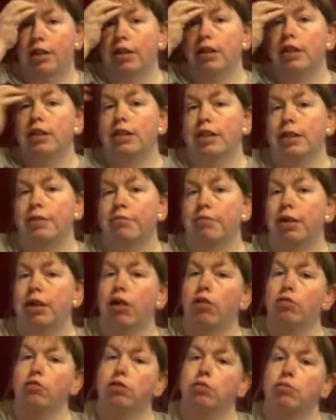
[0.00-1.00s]
see my
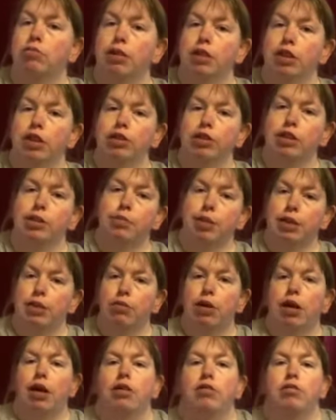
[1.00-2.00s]
Lucy B's
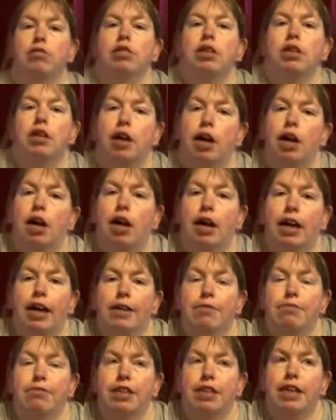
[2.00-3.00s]
World, I
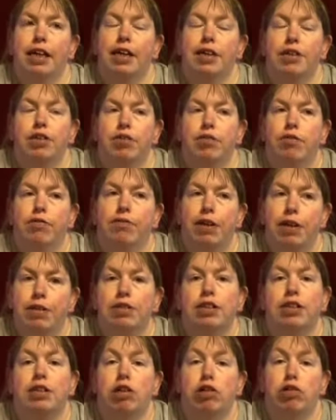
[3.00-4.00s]
have to get to
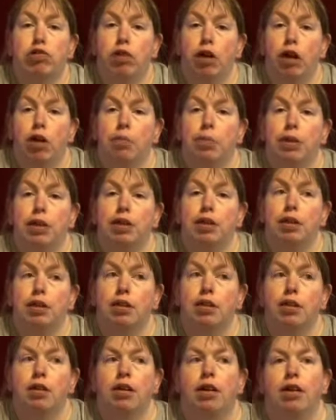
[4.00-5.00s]
1,000 subscribers,
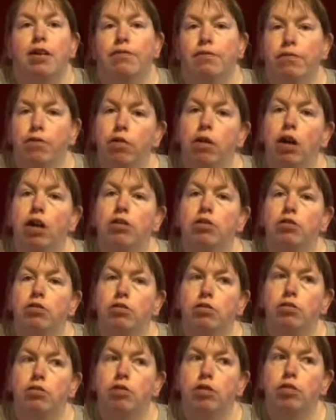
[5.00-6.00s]
4,000
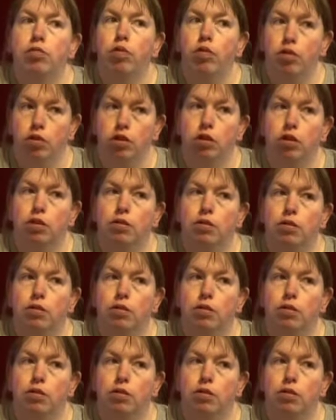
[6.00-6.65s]
watch